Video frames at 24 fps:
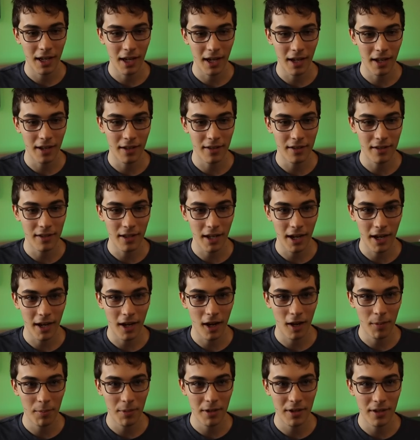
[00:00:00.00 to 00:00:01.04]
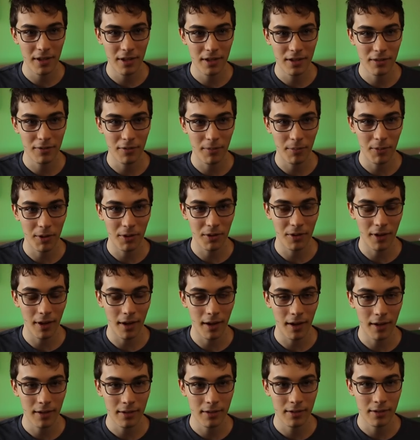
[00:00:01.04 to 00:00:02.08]
and I copied this from their
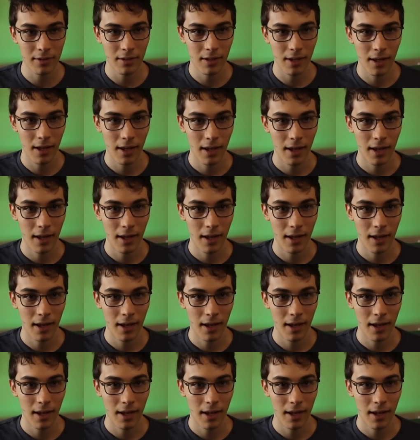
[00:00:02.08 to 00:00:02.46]
docs,